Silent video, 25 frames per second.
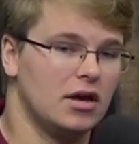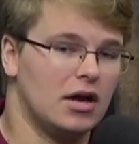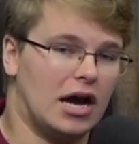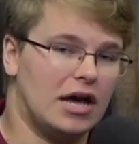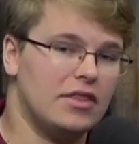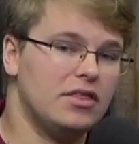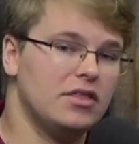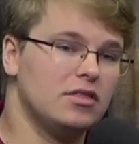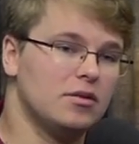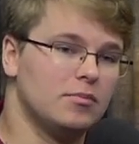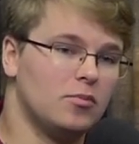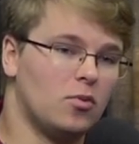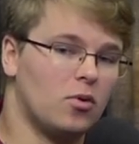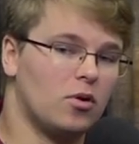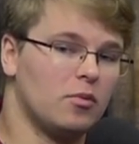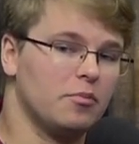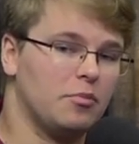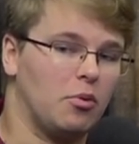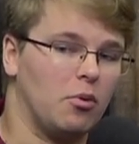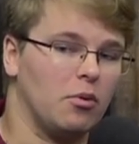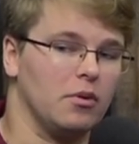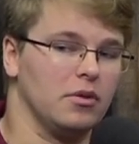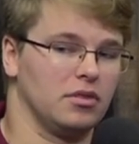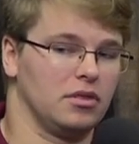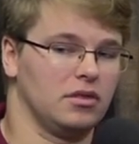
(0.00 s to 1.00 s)
I think the more
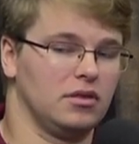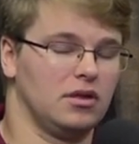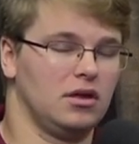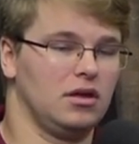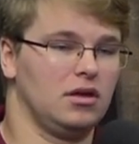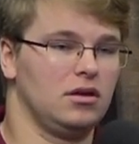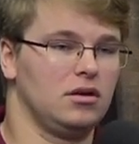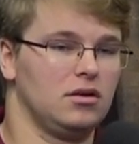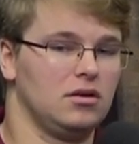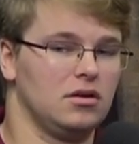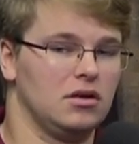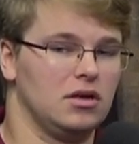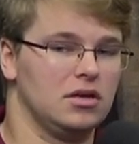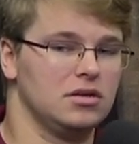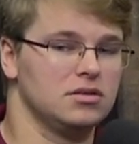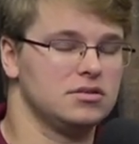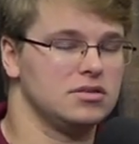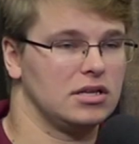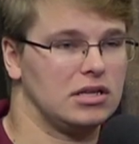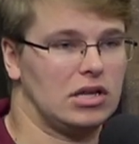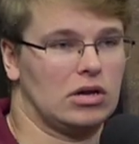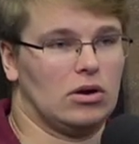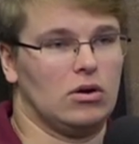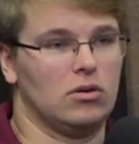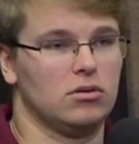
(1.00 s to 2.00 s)
important thing is
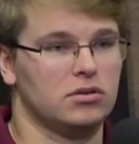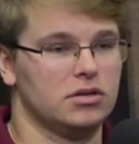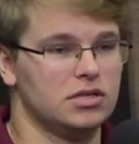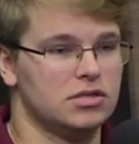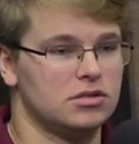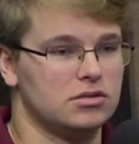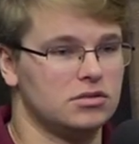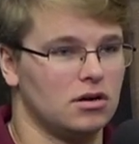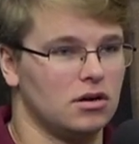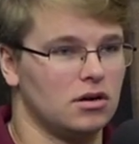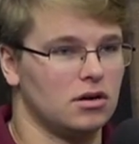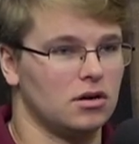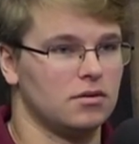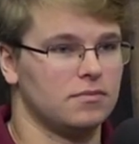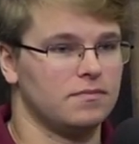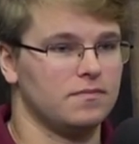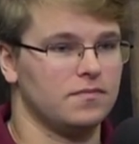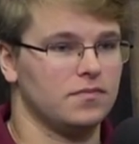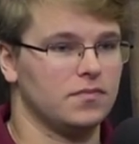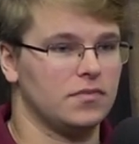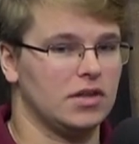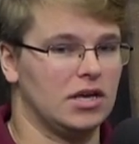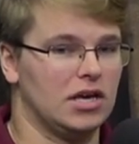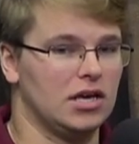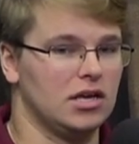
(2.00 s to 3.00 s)
that the Hokies are
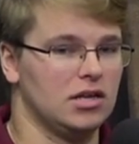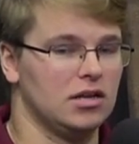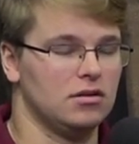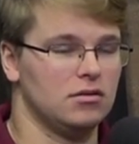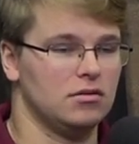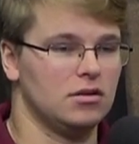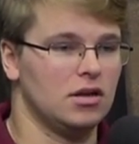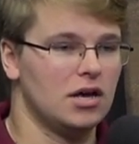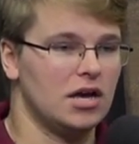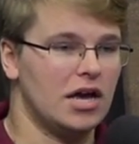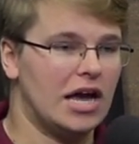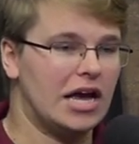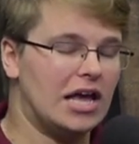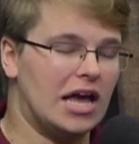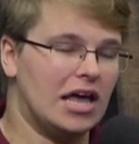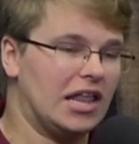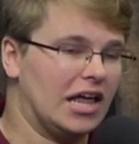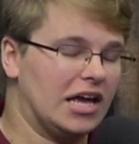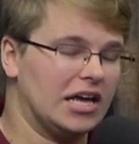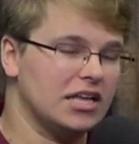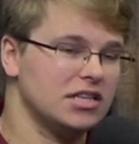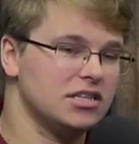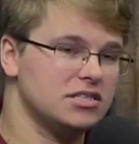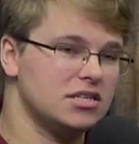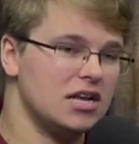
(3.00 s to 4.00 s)
in.
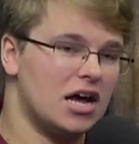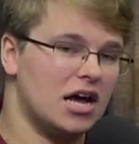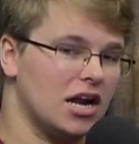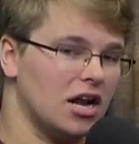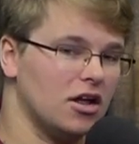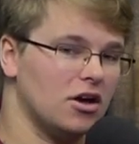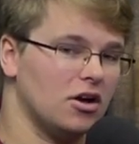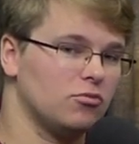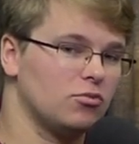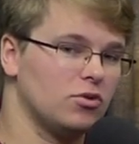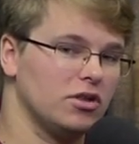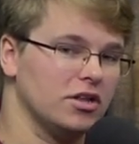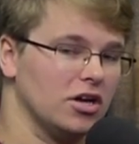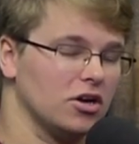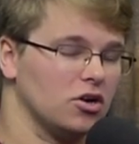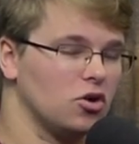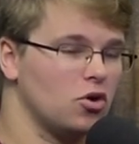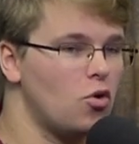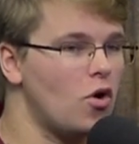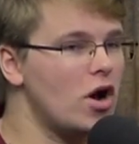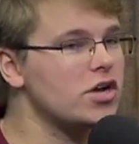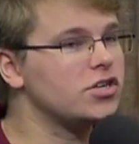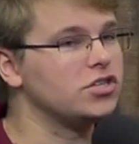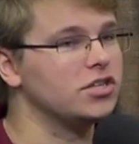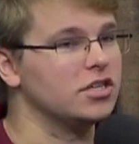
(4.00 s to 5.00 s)
Like, it's not really a
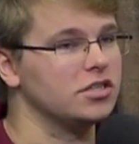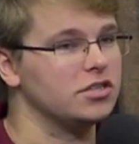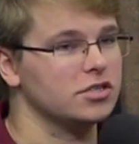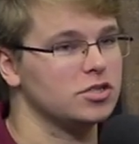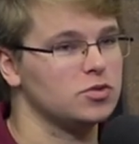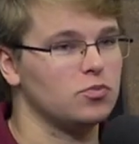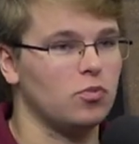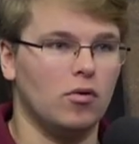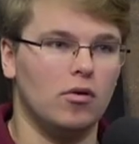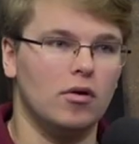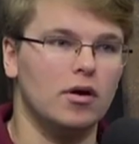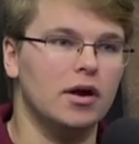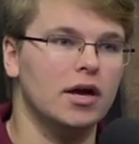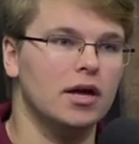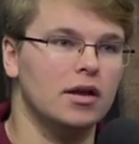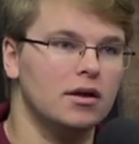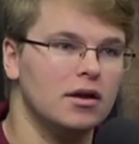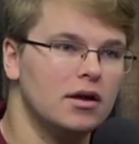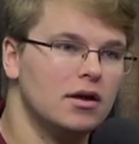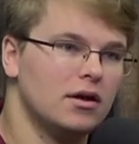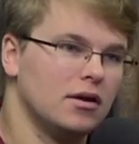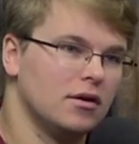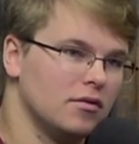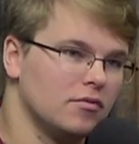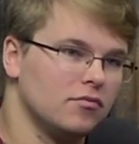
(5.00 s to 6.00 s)
question at this point.
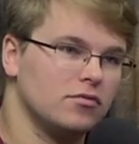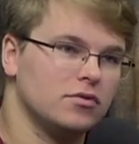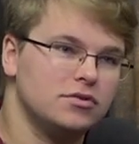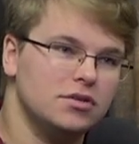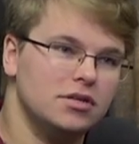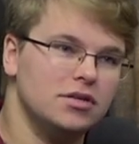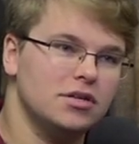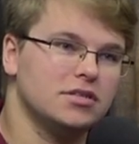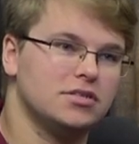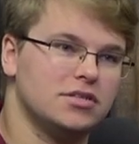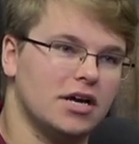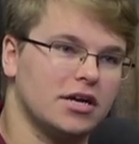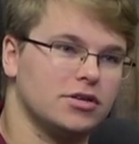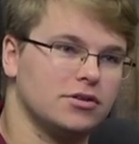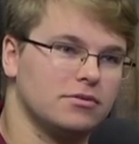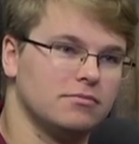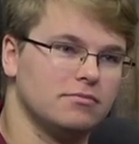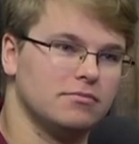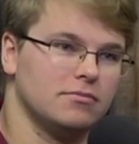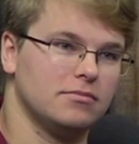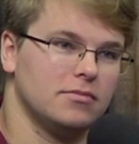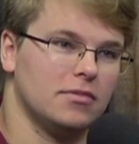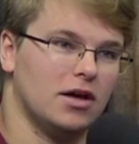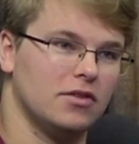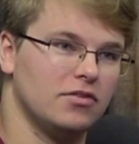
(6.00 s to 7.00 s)
Virginia Tech,
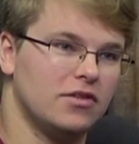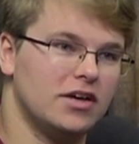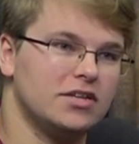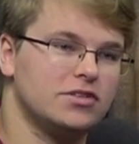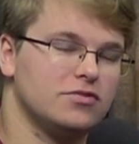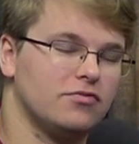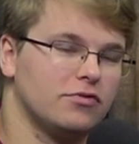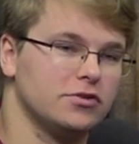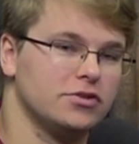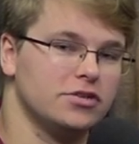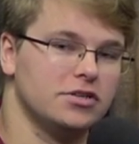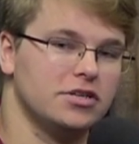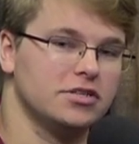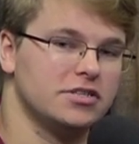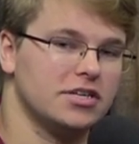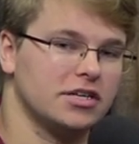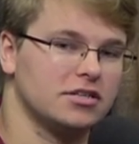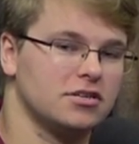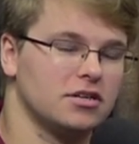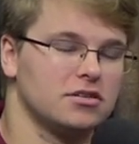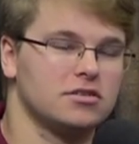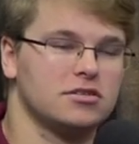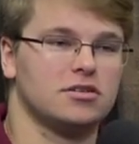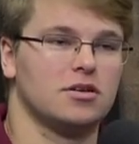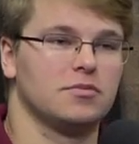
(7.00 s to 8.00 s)
unless Virginia Tech
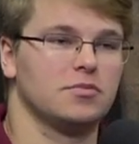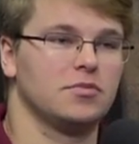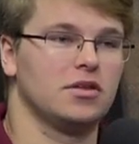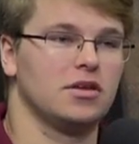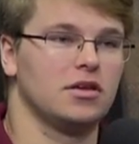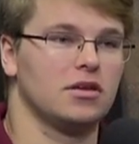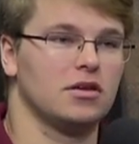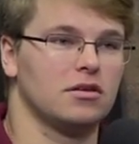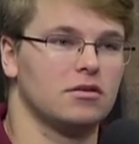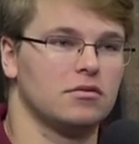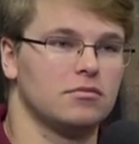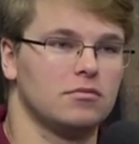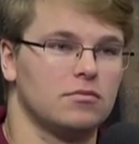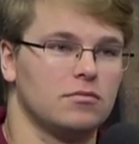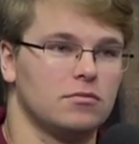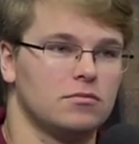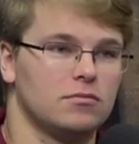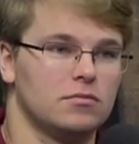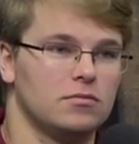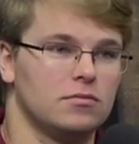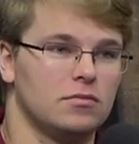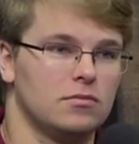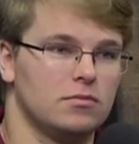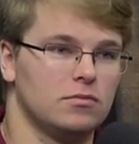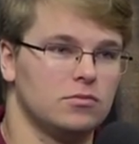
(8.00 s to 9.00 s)
does something,
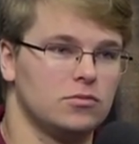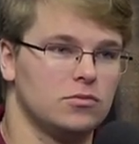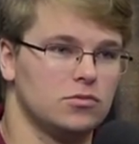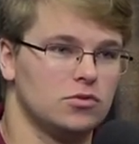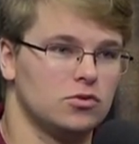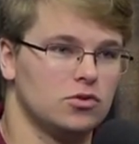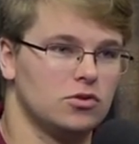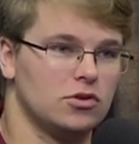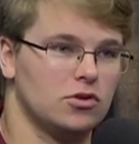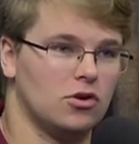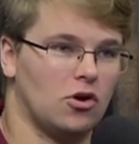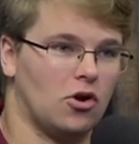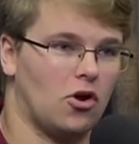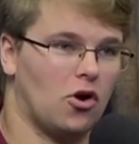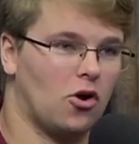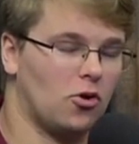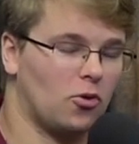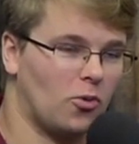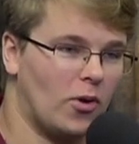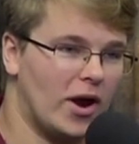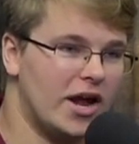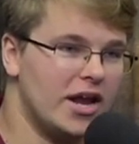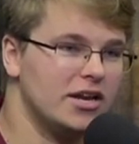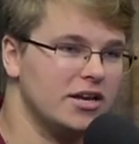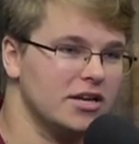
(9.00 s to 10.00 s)
lose to Georgia Tech,
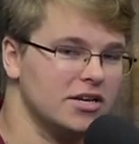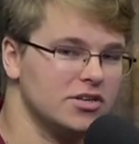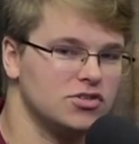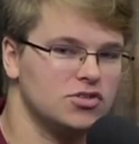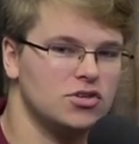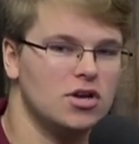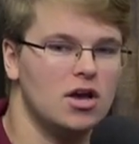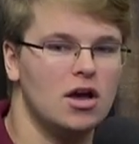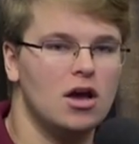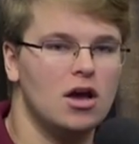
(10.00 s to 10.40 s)
horrendous.